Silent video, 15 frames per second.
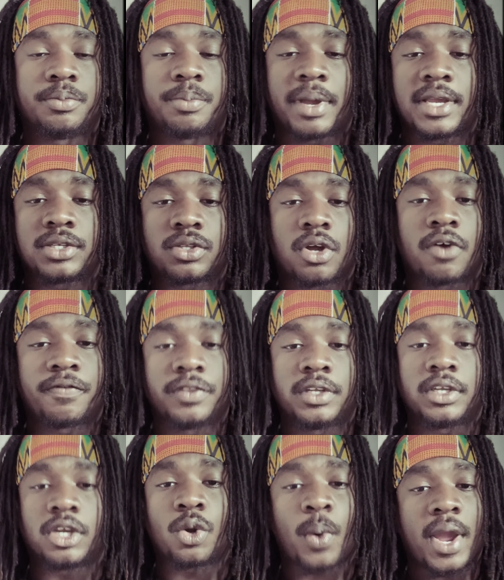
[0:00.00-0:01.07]
based off
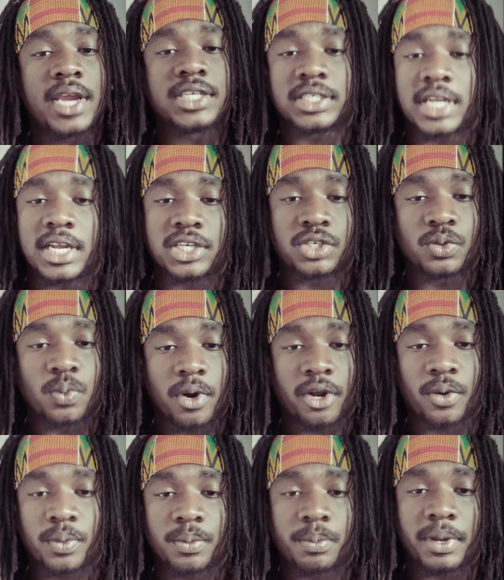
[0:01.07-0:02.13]
the equation that you're
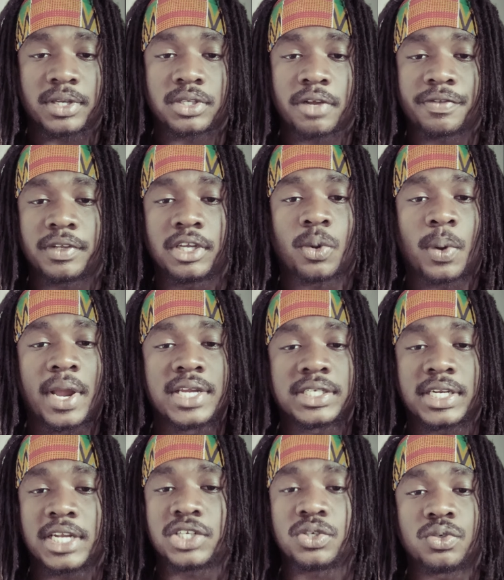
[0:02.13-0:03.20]
working with, based off the
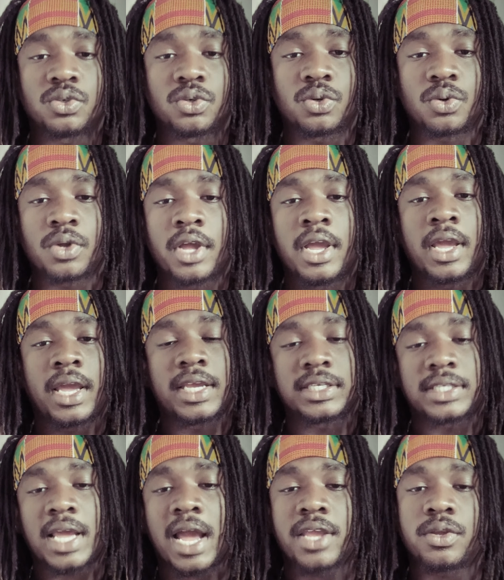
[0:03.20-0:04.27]
equation that you do,
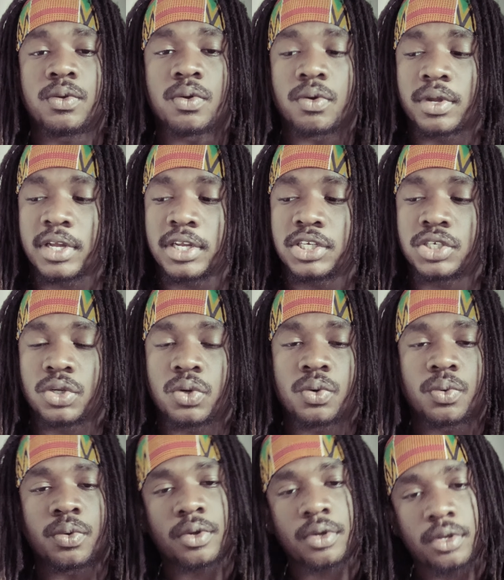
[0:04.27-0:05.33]
is how you're gonna get
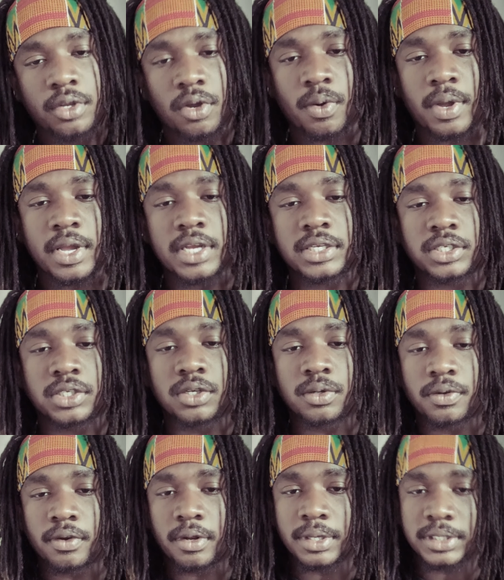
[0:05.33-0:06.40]
your answer. You
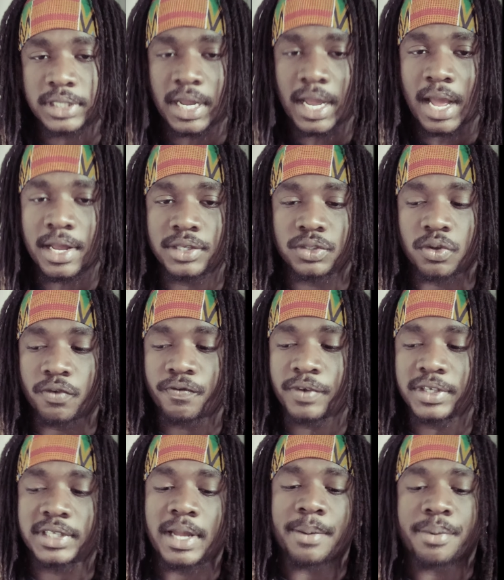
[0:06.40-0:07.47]
know what I'm saying? How it's gonna
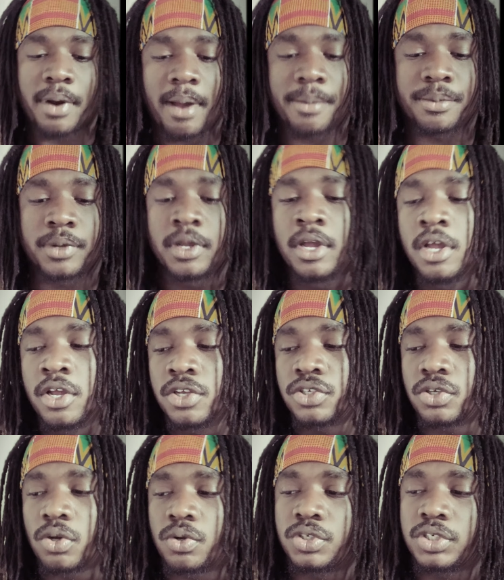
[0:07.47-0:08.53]
fix that problem.
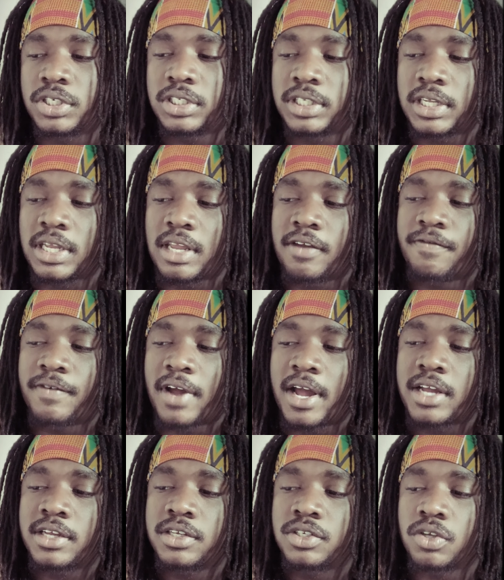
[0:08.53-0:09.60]
So just in
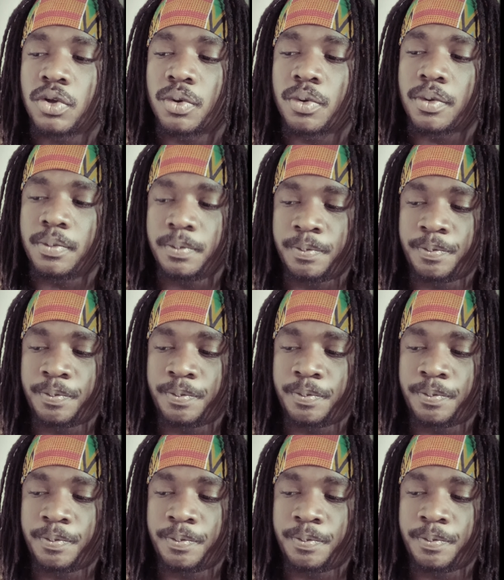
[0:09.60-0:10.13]
Ifa, so